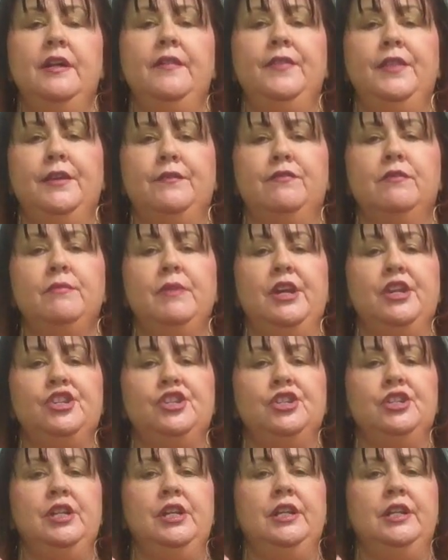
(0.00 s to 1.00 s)
the
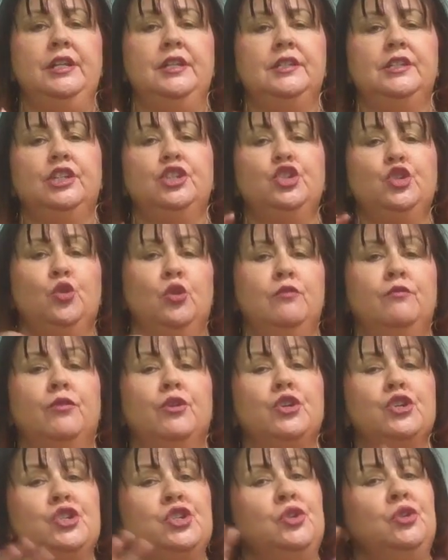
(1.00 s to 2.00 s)
information, and it says short
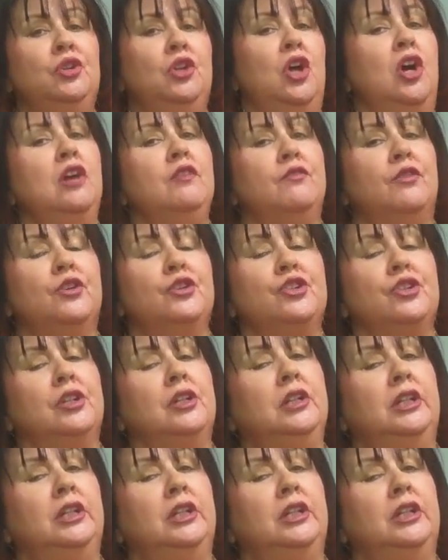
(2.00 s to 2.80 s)
version or long version.